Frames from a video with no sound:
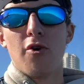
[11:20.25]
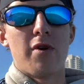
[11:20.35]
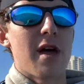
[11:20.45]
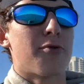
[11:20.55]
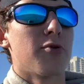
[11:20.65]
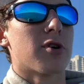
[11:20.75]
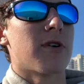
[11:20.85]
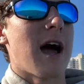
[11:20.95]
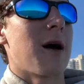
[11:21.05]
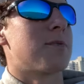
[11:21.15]
Ran through the
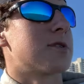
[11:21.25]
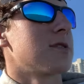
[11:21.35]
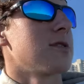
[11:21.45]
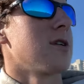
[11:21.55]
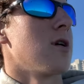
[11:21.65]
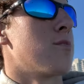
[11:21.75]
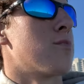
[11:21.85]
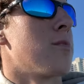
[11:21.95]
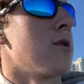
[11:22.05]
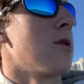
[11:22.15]
crabs.
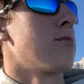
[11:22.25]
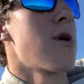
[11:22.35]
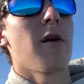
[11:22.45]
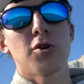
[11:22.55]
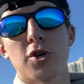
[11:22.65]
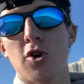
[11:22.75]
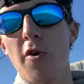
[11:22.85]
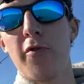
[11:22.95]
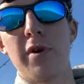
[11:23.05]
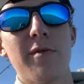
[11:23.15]
Probably should have
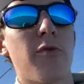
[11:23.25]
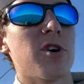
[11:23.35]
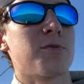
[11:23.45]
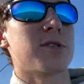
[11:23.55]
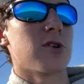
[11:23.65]
called for reinforcements a